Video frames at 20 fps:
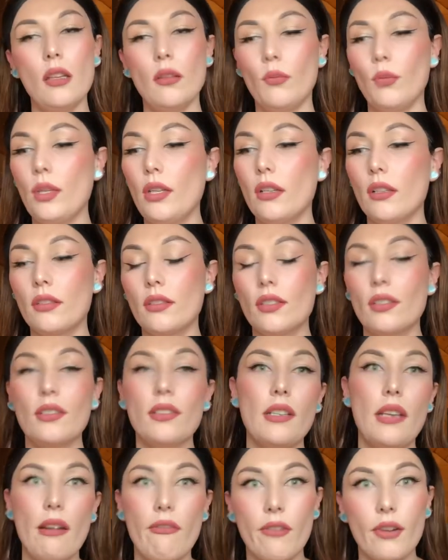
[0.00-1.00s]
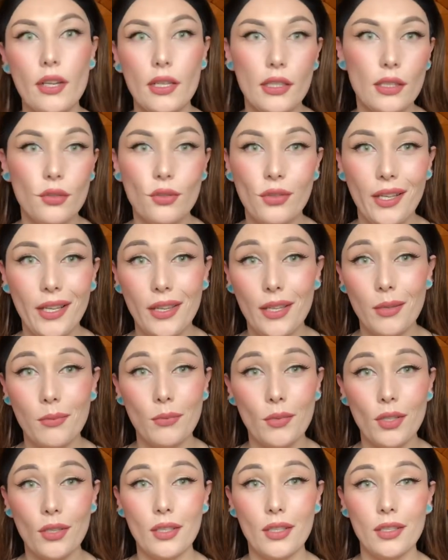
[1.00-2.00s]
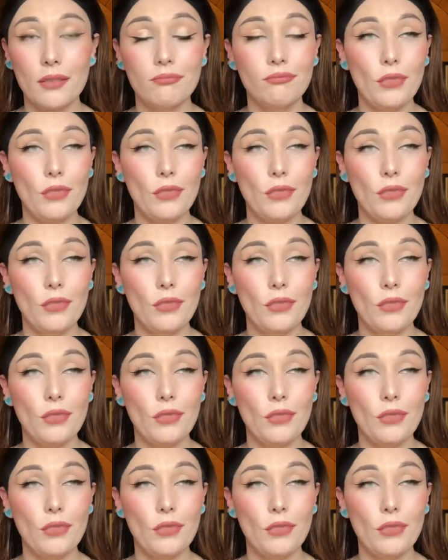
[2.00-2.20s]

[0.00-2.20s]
we are just never gonna try them or,